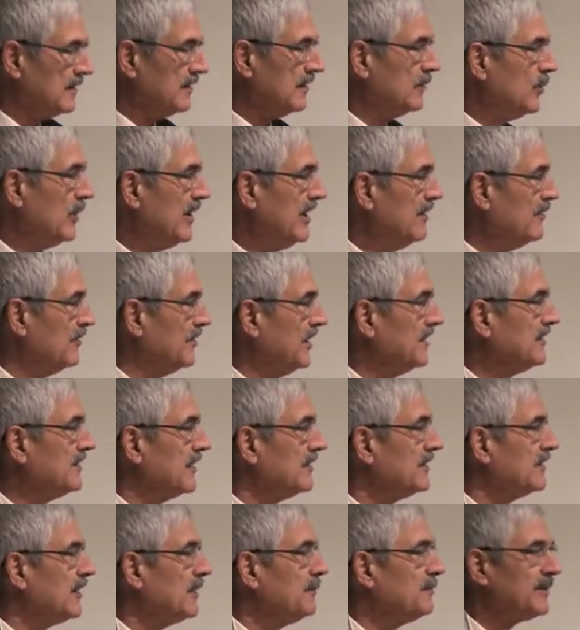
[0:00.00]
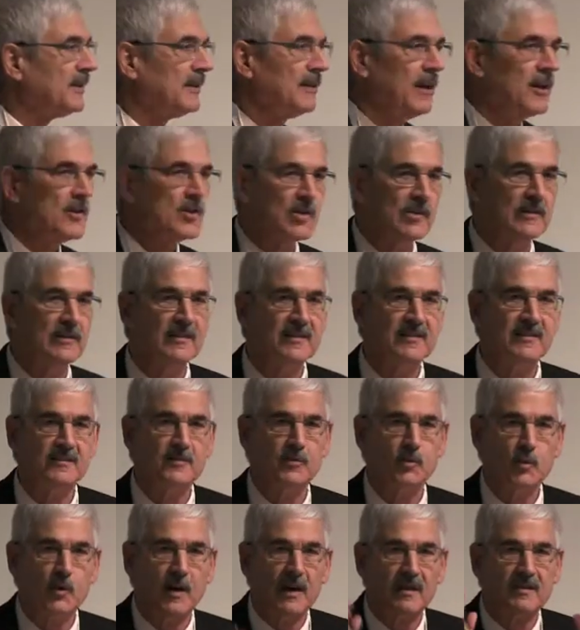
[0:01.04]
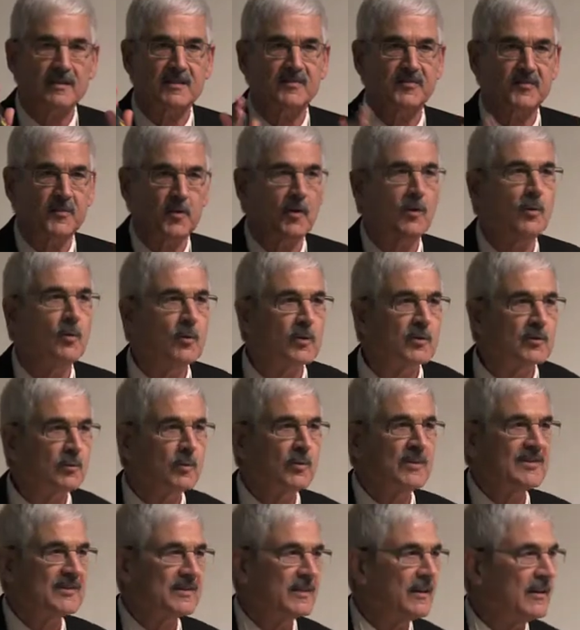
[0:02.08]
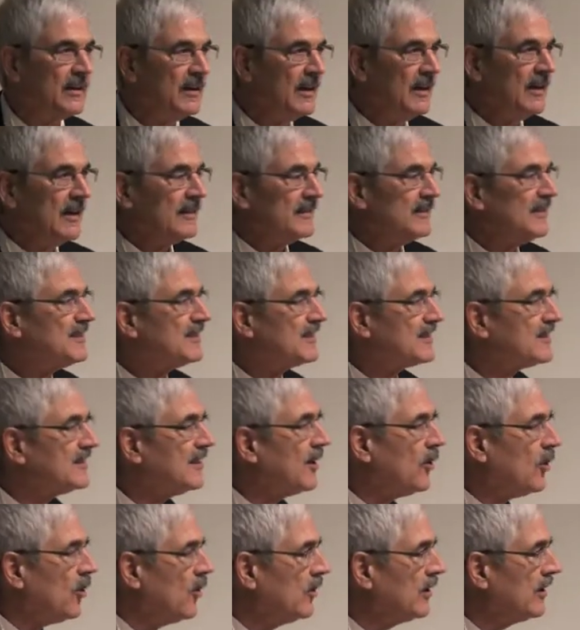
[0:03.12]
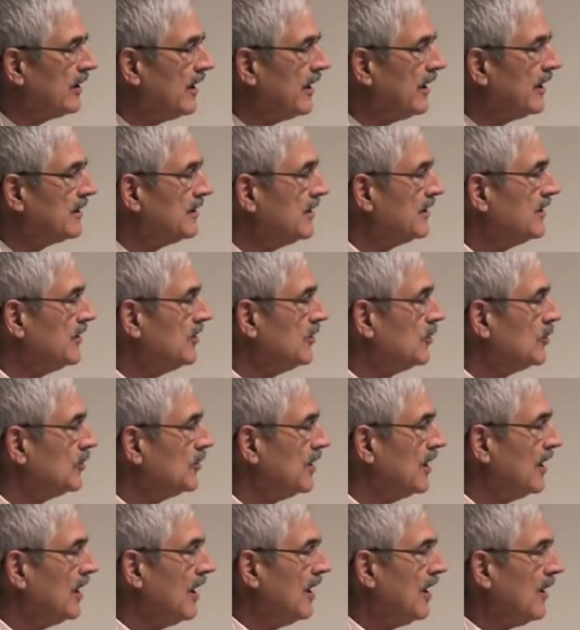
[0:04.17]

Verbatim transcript: listen, we invented drip irrigation, listen to us, follow what we say. This is the wrong attitude.